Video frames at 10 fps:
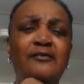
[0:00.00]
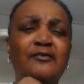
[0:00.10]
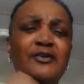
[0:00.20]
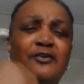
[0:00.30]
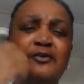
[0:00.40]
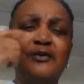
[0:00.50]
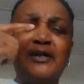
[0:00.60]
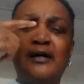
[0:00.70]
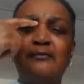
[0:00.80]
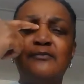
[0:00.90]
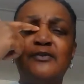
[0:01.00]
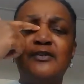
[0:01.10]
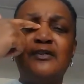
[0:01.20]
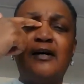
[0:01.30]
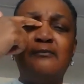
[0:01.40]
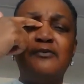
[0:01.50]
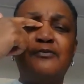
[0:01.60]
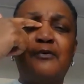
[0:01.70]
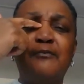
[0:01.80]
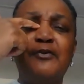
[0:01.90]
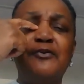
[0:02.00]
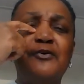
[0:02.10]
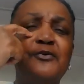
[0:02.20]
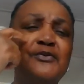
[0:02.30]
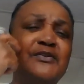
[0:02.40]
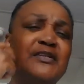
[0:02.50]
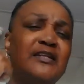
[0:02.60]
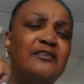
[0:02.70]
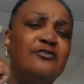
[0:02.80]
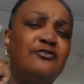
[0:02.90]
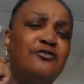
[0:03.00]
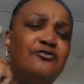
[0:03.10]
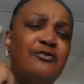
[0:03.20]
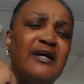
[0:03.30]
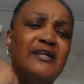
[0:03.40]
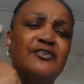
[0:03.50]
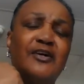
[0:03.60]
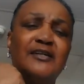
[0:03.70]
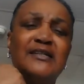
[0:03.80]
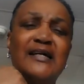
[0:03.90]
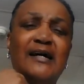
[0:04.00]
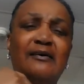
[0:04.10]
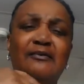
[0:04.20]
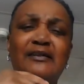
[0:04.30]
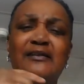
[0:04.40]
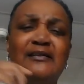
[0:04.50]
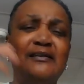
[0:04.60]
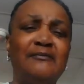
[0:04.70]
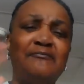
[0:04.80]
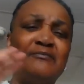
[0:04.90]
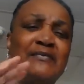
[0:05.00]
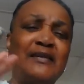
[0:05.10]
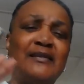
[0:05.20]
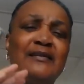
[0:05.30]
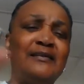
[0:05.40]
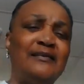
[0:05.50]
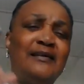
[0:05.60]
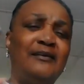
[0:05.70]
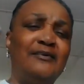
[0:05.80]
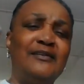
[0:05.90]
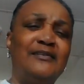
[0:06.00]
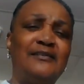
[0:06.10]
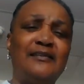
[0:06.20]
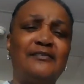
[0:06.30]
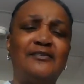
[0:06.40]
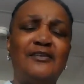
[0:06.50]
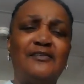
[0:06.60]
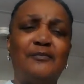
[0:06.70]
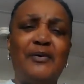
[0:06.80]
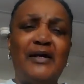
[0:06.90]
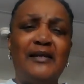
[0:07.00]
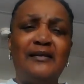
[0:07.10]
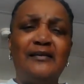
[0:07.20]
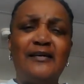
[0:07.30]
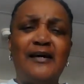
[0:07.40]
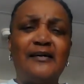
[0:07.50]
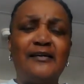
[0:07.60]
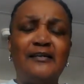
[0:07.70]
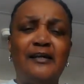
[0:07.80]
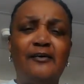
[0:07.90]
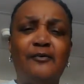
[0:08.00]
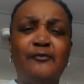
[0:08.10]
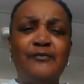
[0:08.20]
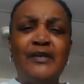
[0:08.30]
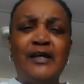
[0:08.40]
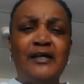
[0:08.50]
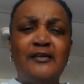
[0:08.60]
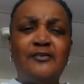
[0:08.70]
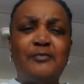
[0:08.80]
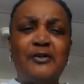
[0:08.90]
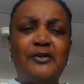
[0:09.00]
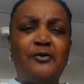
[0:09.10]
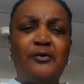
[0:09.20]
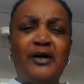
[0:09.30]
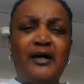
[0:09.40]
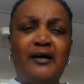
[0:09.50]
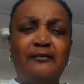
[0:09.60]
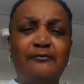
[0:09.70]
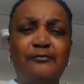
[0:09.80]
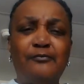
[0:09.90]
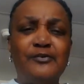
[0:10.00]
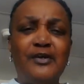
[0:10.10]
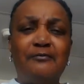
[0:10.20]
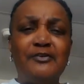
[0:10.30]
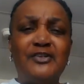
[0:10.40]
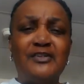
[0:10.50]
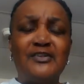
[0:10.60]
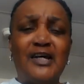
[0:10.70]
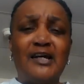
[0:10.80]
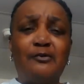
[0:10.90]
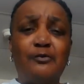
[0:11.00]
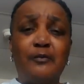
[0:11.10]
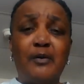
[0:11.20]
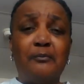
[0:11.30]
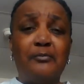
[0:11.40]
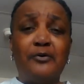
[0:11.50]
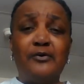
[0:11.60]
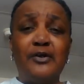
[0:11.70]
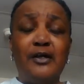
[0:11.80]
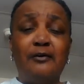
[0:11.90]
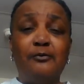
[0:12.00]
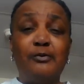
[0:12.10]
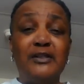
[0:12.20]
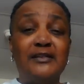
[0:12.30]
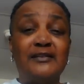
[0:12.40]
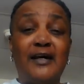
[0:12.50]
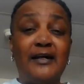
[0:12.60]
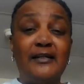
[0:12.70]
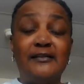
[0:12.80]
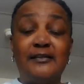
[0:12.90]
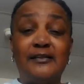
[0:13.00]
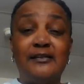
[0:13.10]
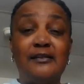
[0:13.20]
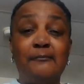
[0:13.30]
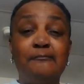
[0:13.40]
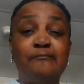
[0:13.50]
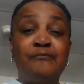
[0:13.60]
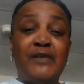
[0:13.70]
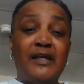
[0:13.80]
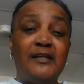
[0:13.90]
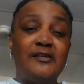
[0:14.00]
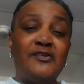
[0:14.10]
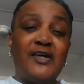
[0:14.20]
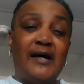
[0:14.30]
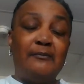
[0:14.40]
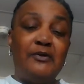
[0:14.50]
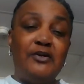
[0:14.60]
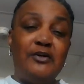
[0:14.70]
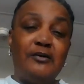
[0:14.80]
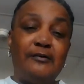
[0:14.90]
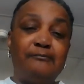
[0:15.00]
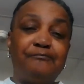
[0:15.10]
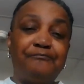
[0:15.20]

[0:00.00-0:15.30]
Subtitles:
it comes from the nose, then it drains on down, and it's just a pain in the neck. It's been going on ever since I can remember. With the sinuses, and this time of year